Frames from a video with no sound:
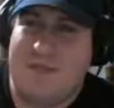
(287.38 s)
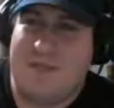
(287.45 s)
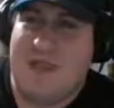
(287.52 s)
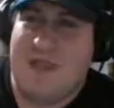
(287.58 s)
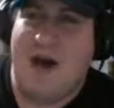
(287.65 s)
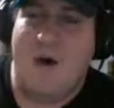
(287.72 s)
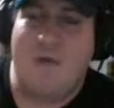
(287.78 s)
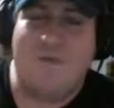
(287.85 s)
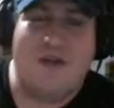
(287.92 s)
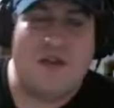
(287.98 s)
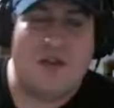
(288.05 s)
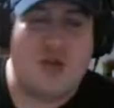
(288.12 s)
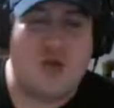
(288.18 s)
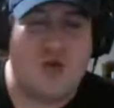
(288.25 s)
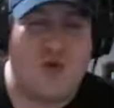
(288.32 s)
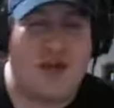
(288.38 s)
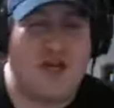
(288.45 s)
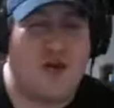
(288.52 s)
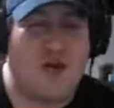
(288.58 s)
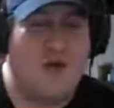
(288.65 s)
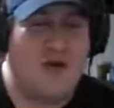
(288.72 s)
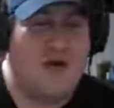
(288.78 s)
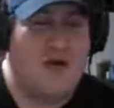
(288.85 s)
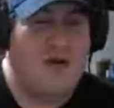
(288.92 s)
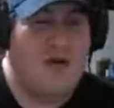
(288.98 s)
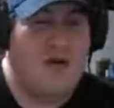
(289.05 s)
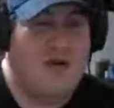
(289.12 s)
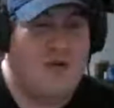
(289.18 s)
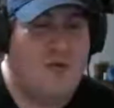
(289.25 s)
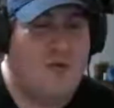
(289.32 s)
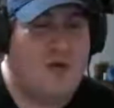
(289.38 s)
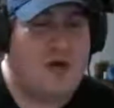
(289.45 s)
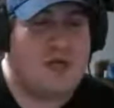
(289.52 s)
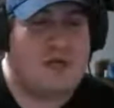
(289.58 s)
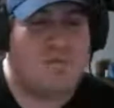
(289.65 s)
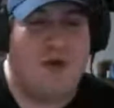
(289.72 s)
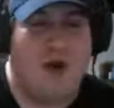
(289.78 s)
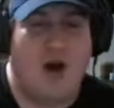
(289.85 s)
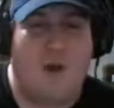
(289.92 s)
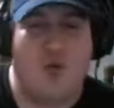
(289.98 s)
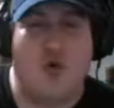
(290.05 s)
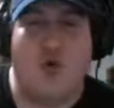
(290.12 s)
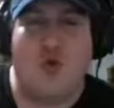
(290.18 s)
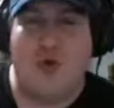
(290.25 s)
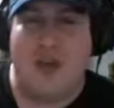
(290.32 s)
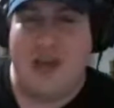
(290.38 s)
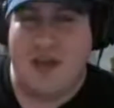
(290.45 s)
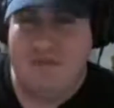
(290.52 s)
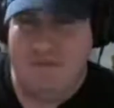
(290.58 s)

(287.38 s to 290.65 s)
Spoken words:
No, the treasurer was Bob Rooney.